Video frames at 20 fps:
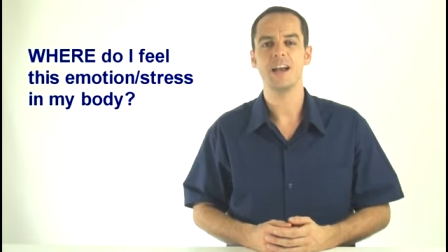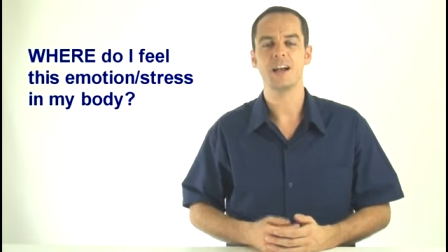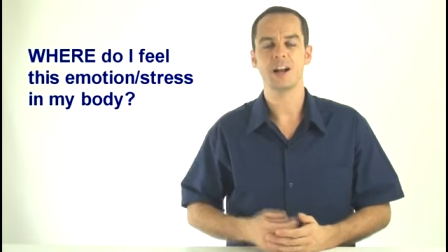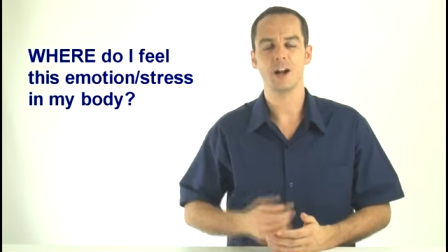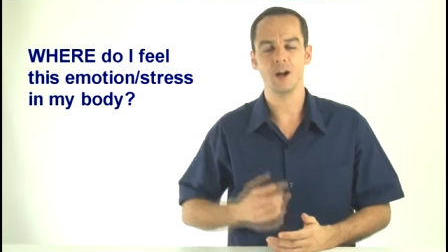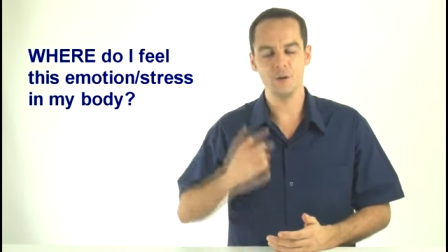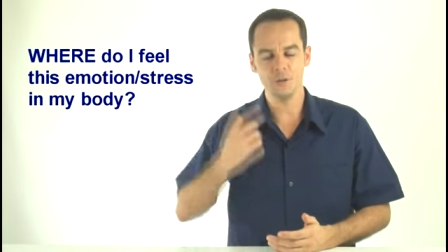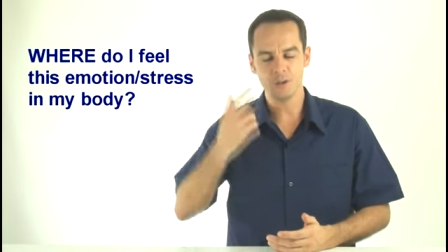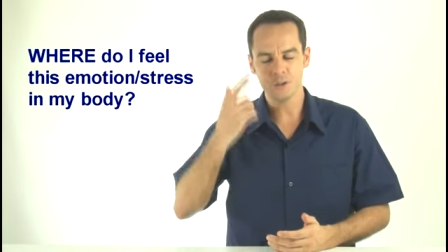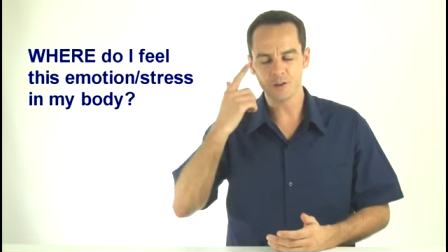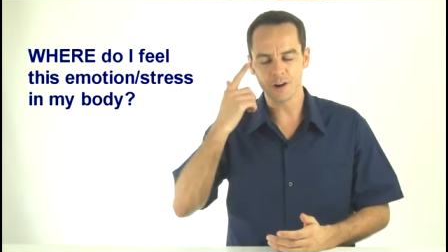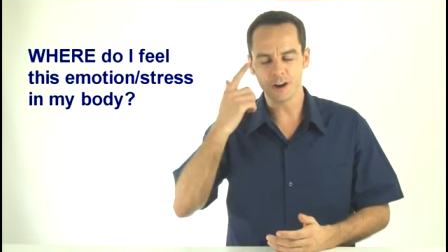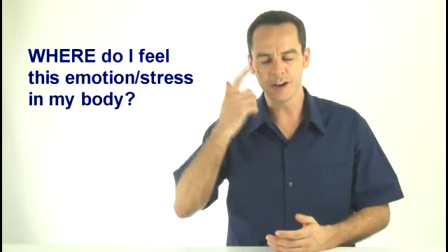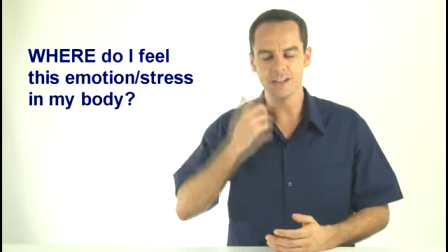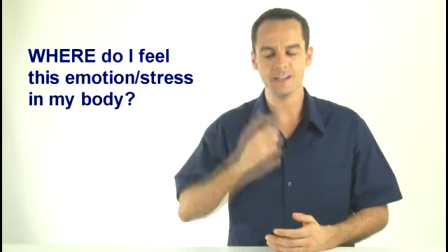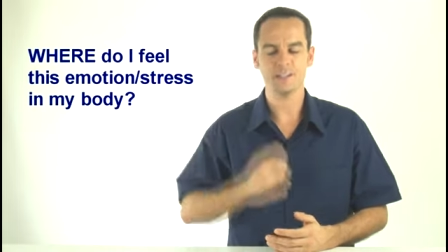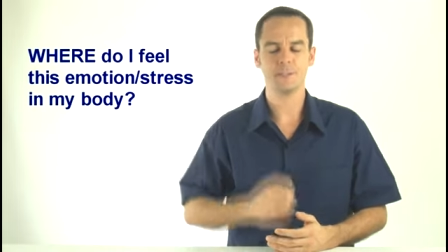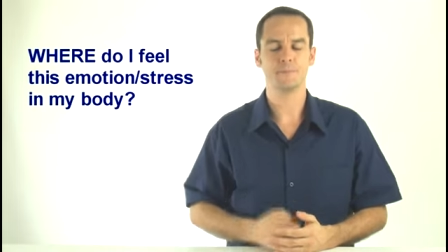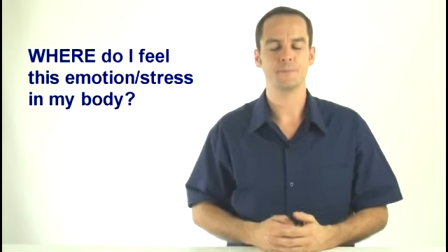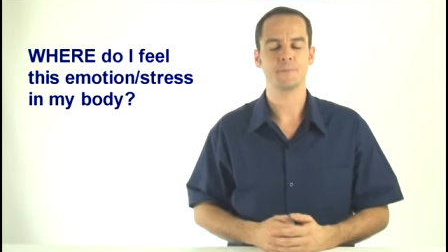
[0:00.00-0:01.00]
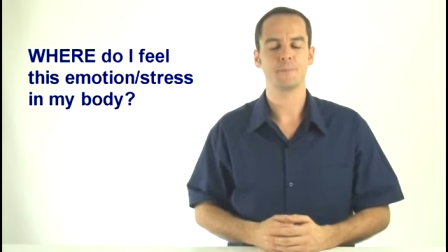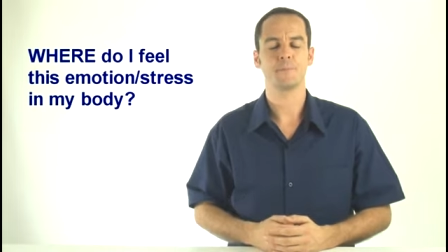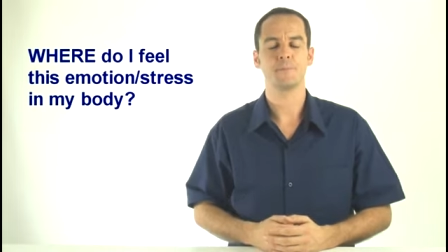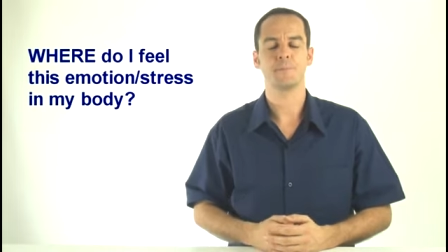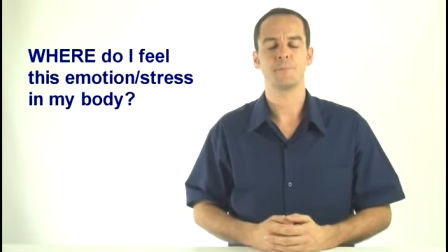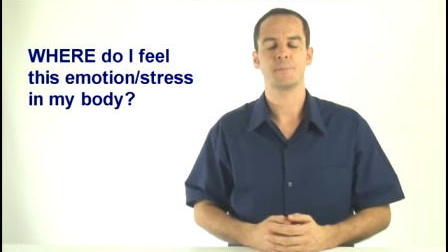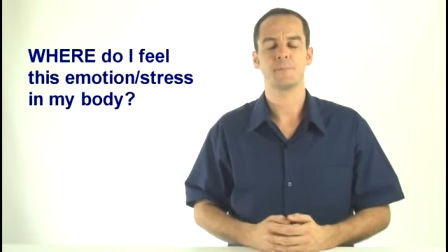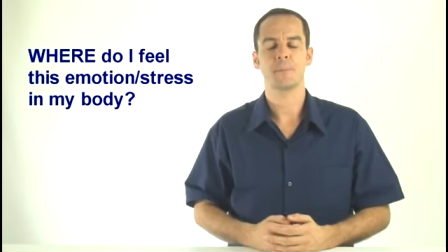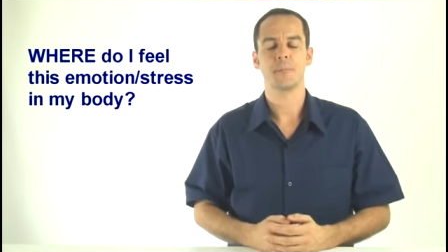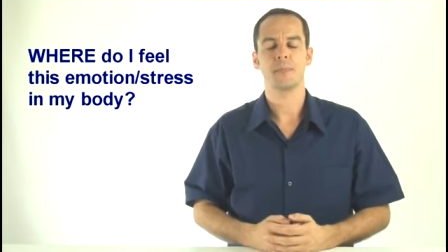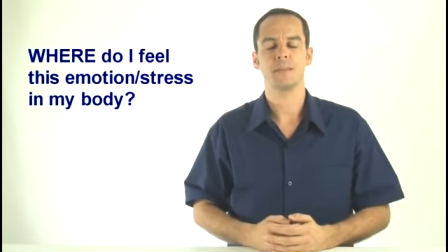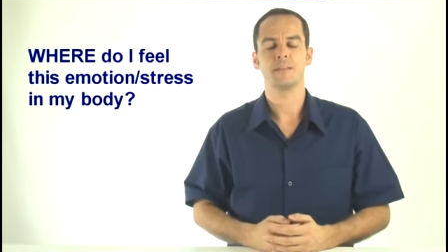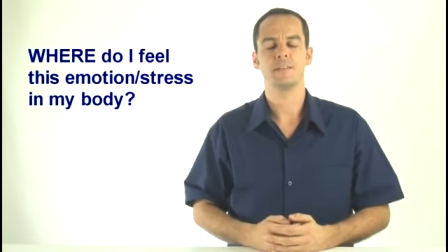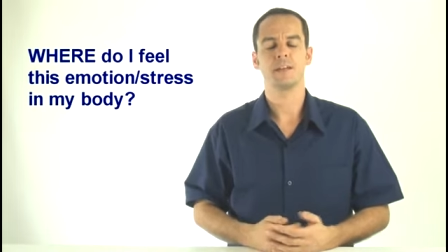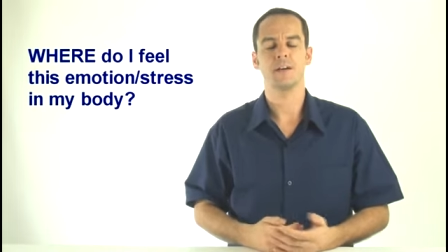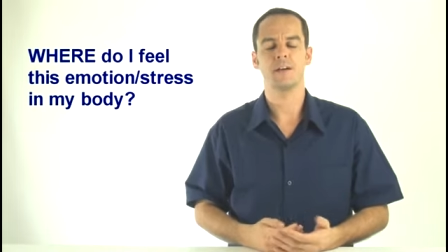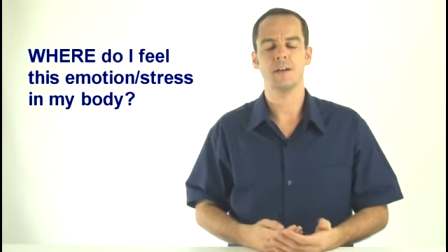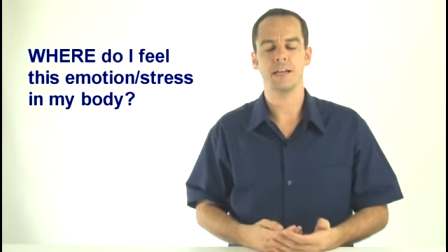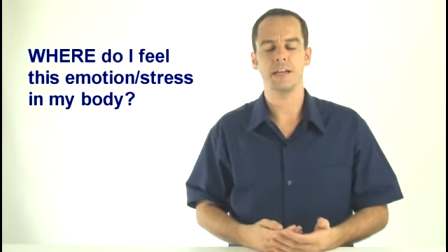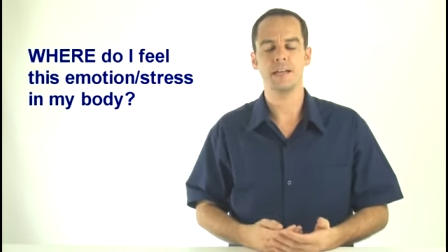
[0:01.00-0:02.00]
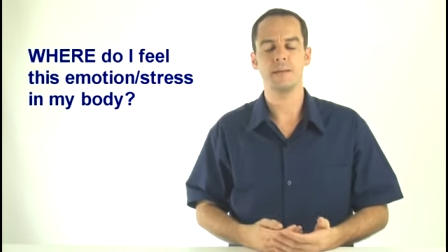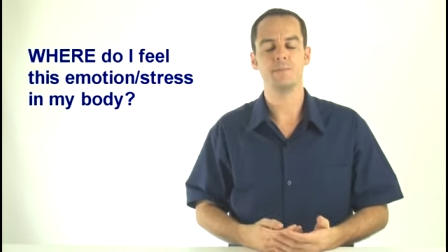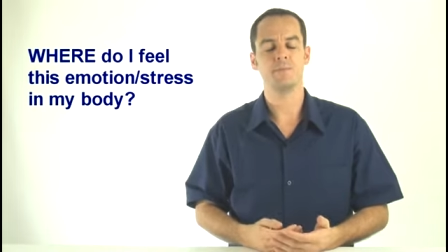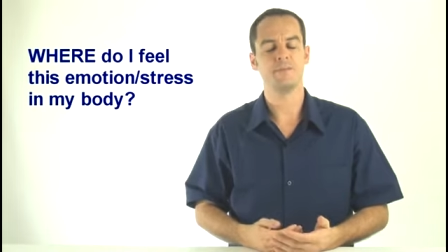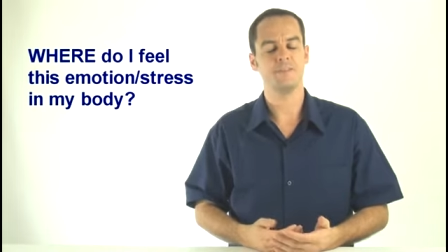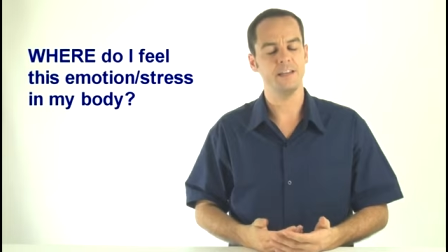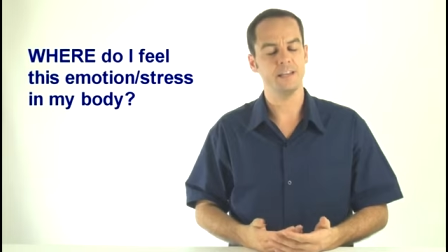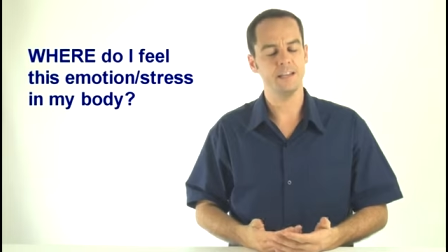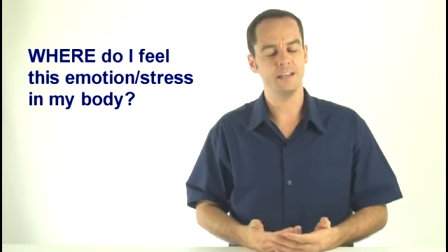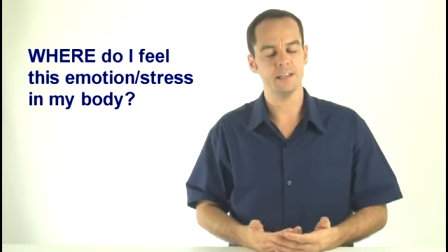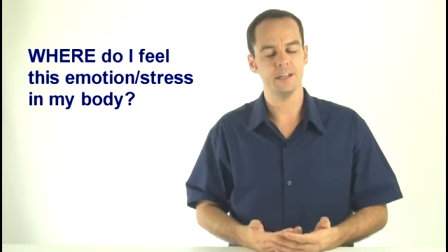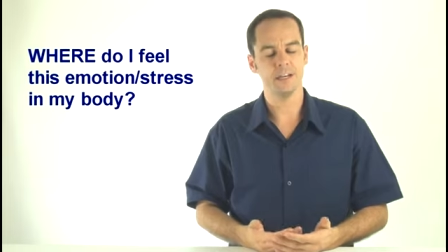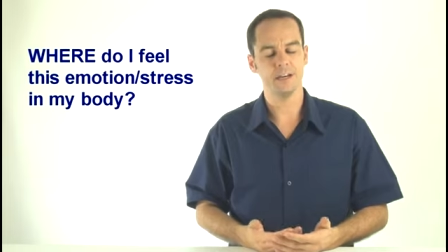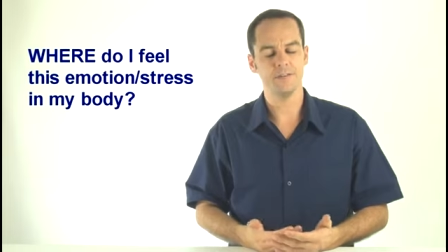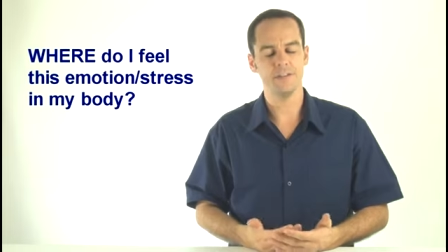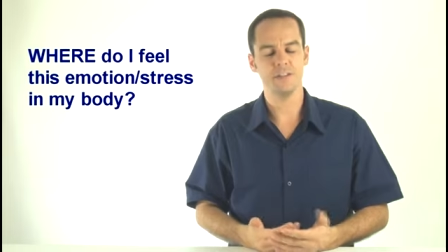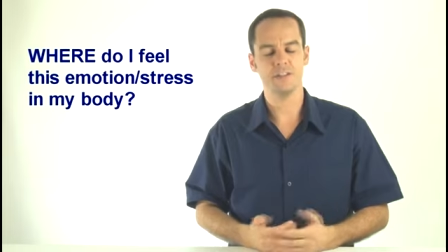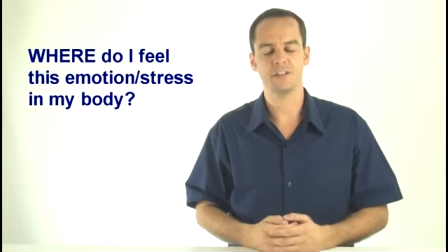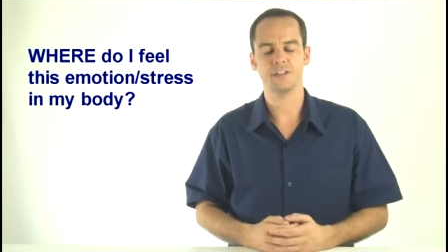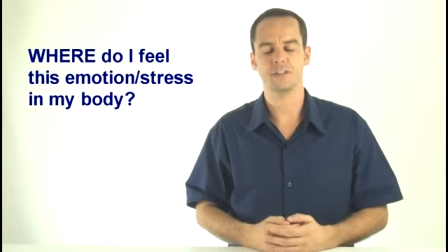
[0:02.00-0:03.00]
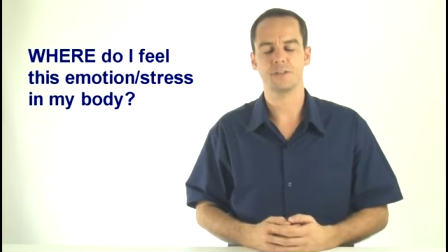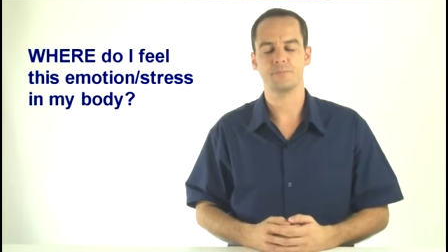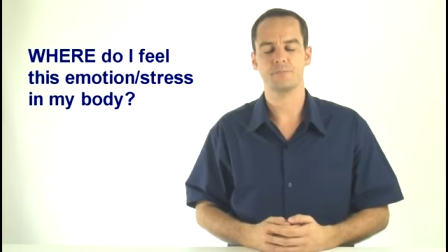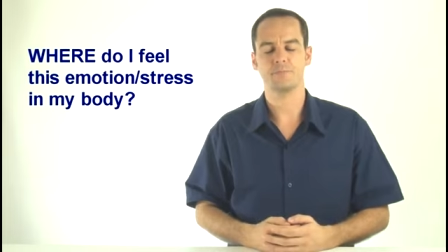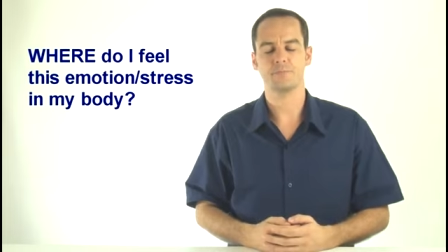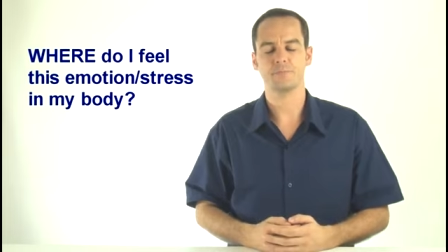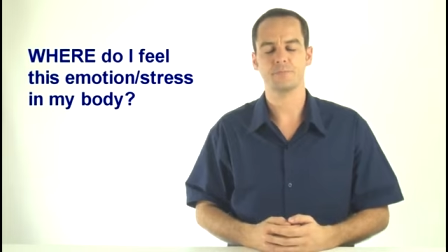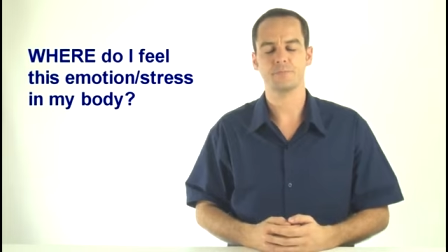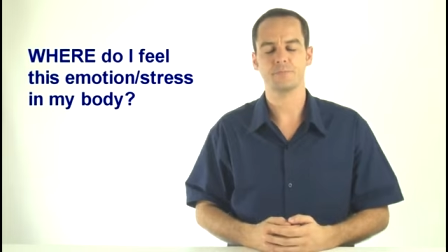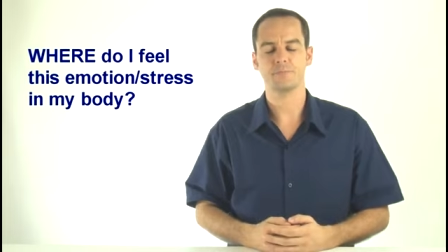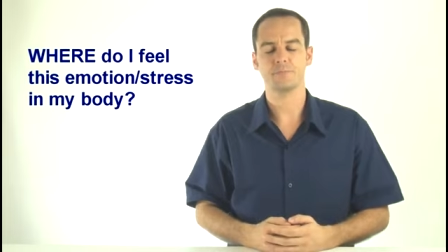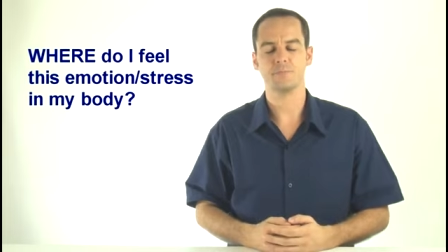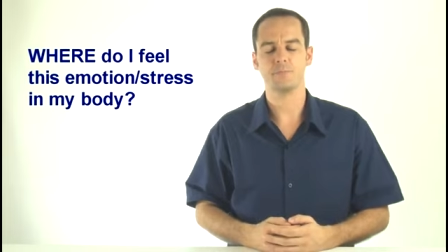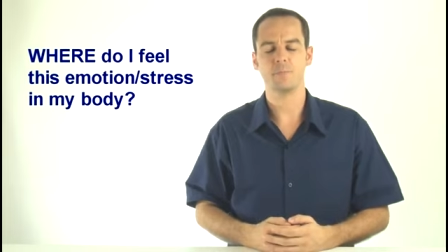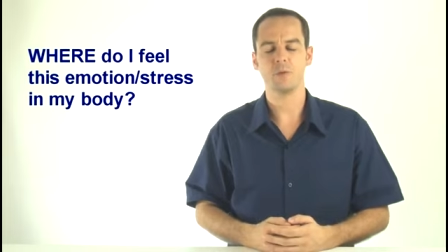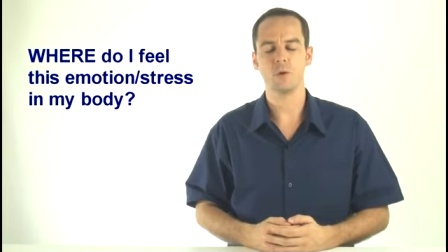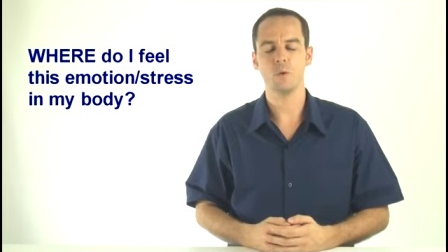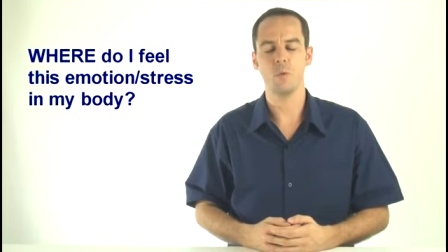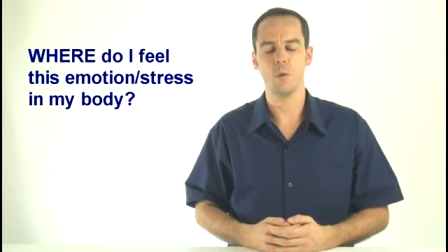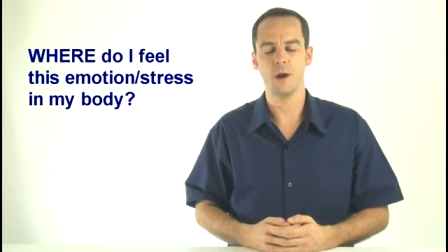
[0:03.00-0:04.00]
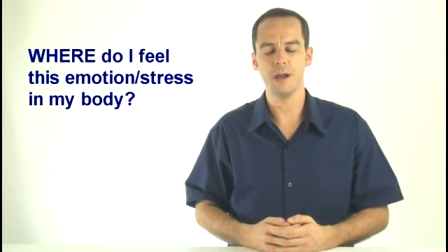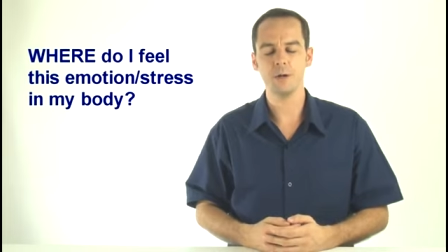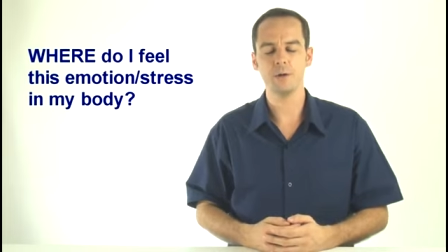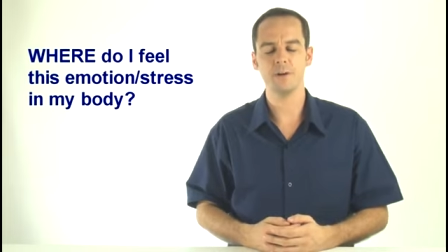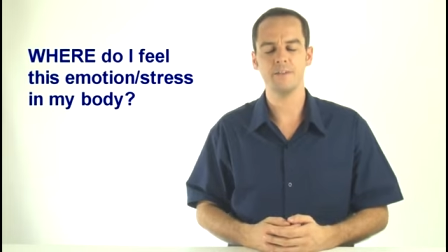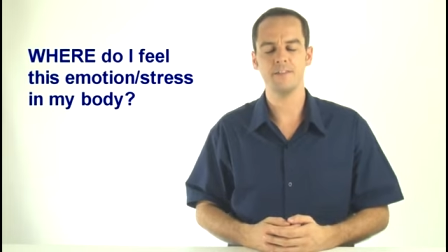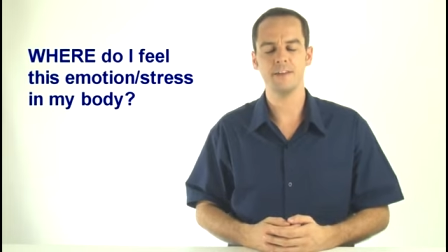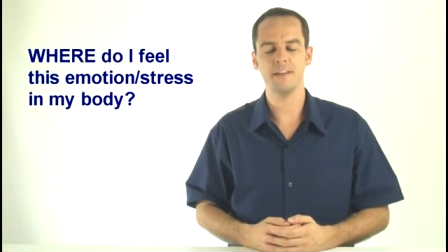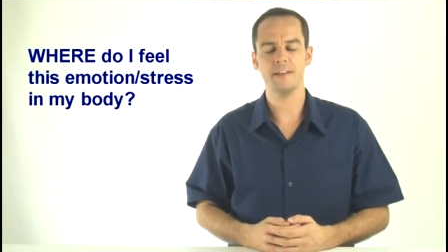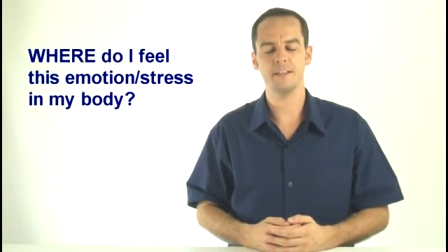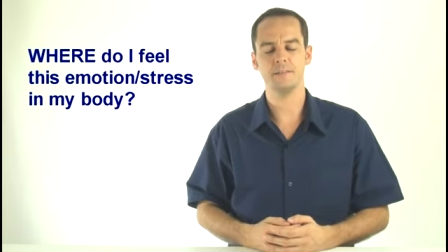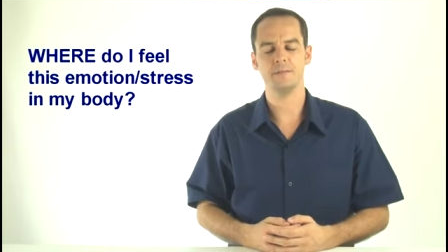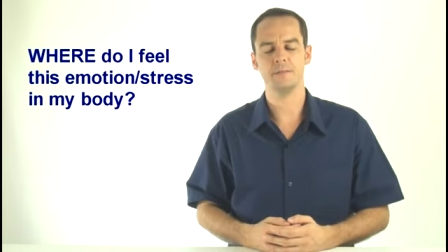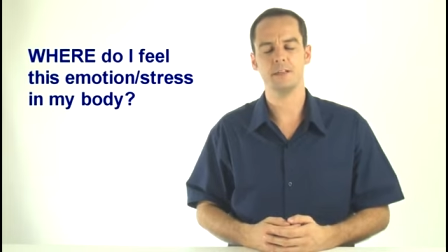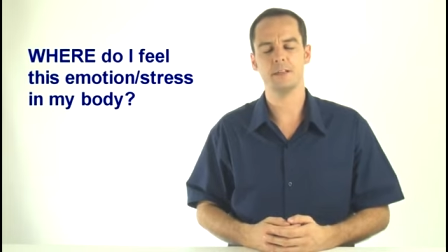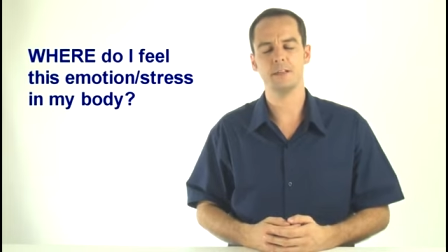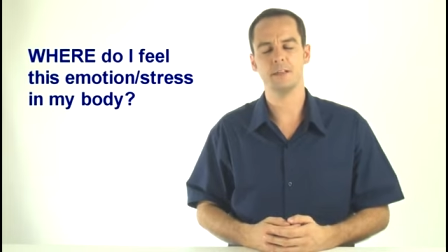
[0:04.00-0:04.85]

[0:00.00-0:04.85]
Close your eyes, say, okay, I'm feeling nervous. Where do I feel it?